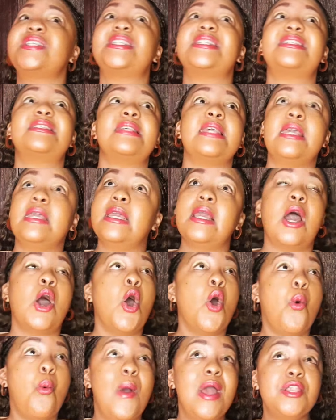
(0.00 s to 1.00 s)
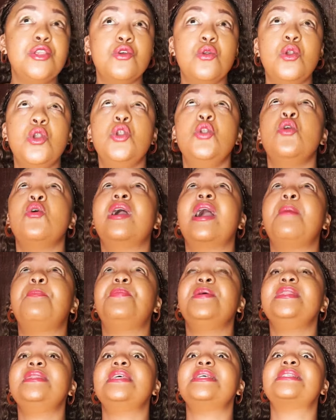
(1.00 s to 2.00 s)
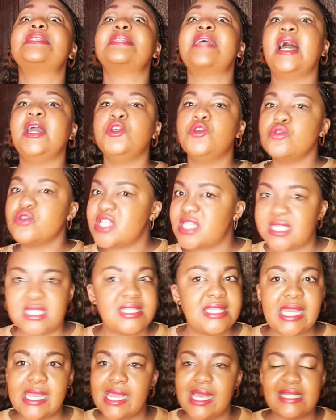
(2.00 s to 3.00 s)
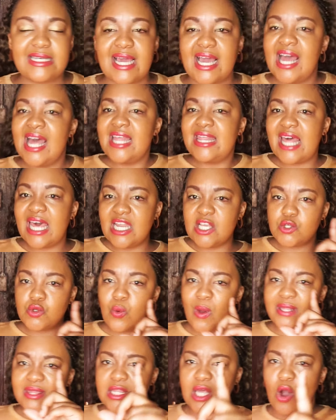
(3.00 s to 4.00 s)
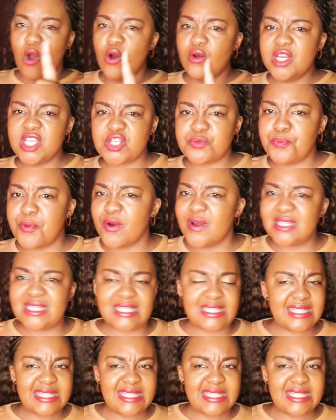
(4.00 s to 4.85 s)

see. When you look up in the sky, you see it. That is what the Holy Spirit is